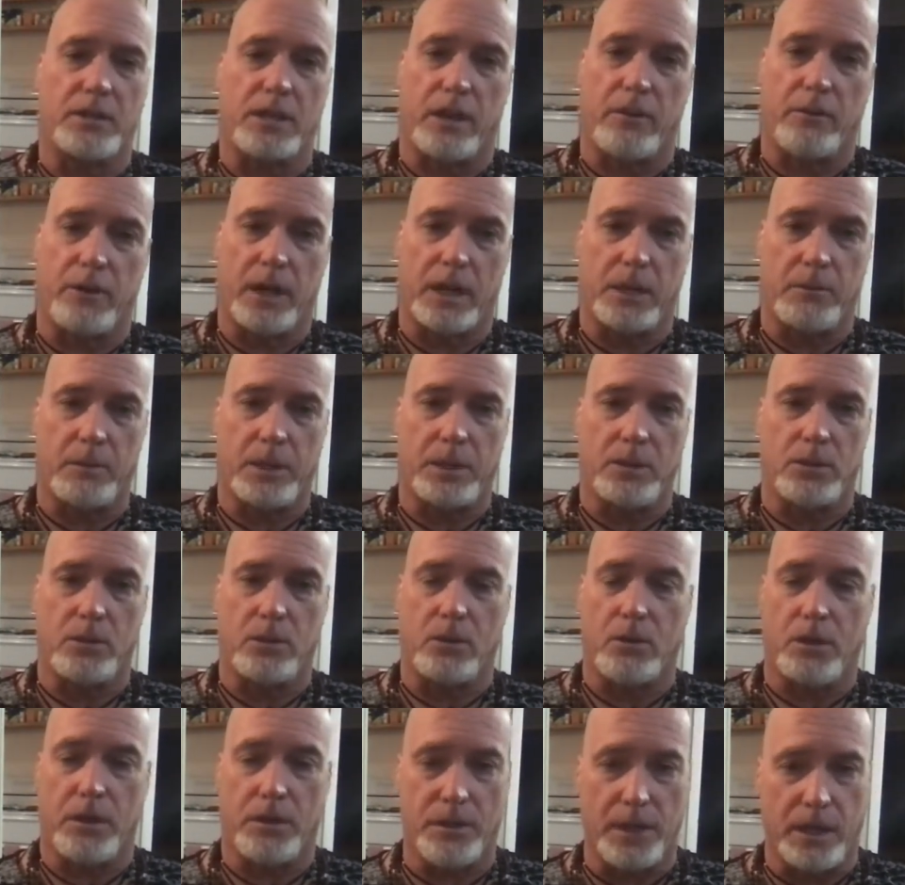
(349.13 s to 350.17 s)
I recommend you
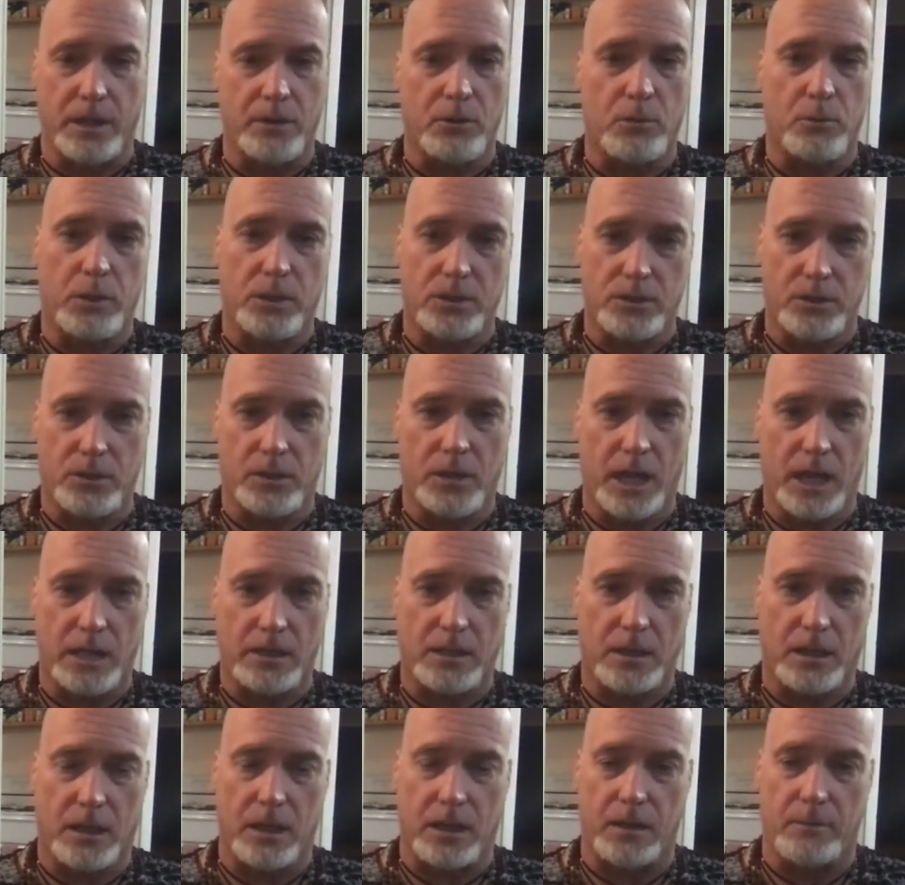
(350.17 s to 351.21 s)
go to
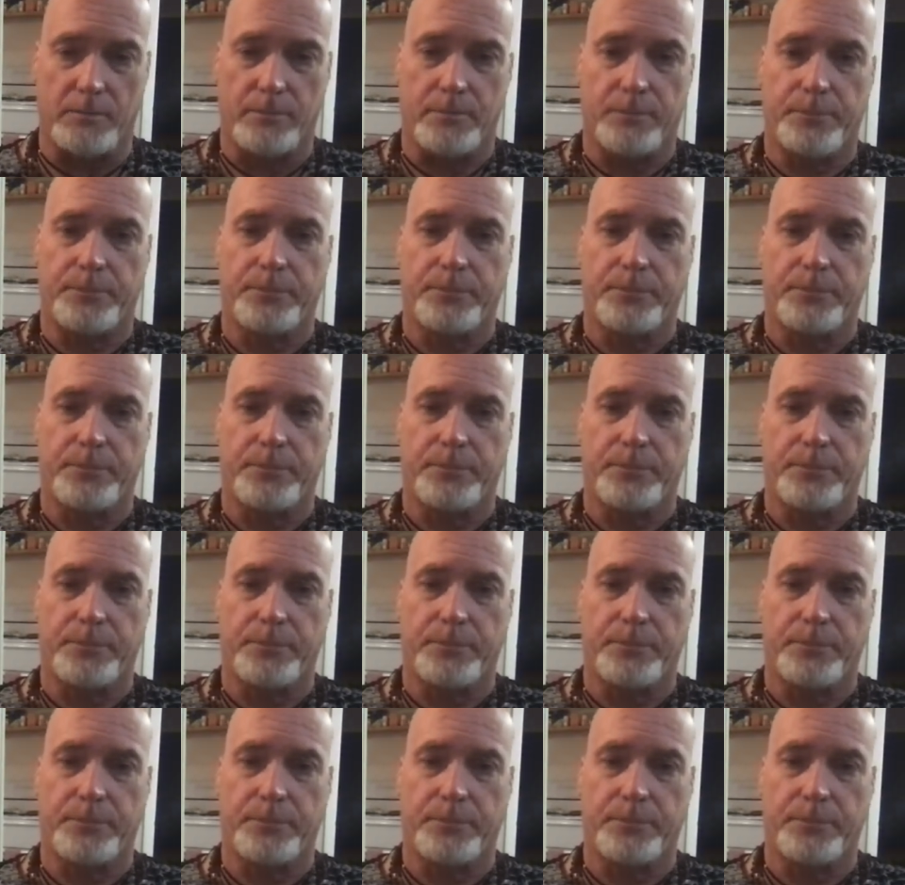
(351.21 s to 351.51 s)
thunderwizard.com